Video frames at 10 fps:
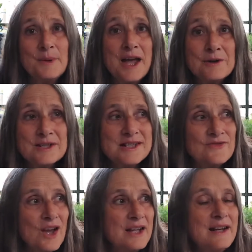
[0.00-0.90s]
the battery's
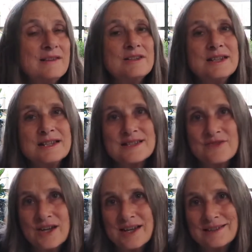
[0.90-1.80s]
fine, everything is
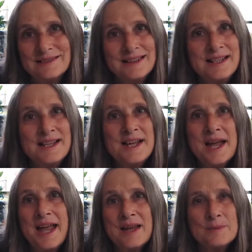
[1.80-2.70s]
fine.
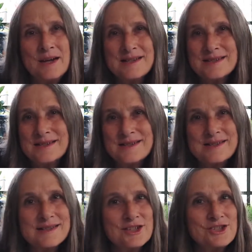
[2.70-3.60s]
And Mazda is
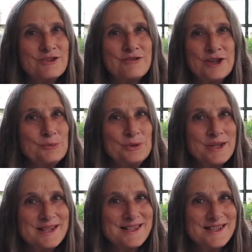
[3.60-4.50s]
such a fun
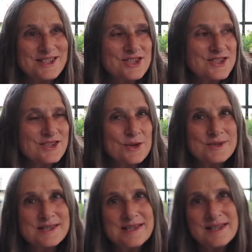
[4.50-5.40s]
place to just go
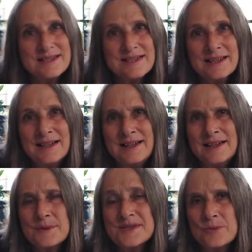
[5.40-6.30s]
sit.
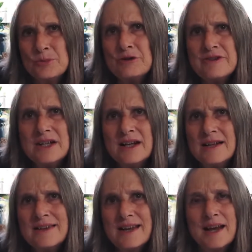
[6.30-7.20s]
There's a movie
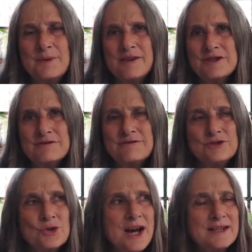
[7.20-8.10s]
on that I have to
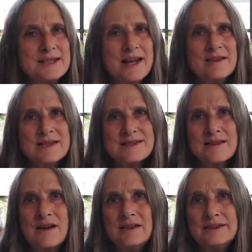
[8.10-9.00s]
track down. It's
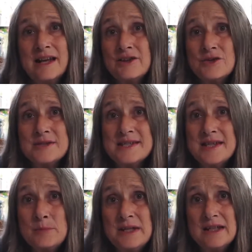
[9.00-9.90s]
called Now You
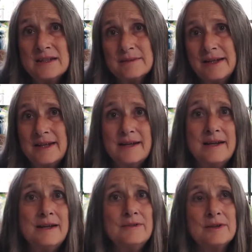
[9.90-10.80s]
See Me, and
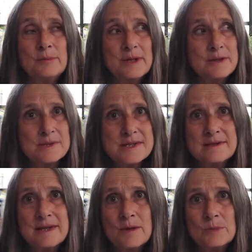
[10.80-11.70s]
everybody was
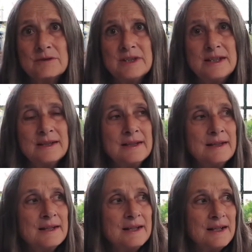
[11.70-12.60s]
in that movie.
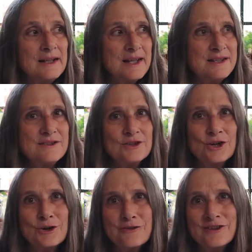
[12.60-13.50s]
Uh, I'd never
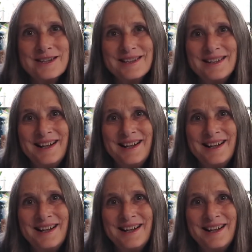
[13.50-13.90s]
heard of it.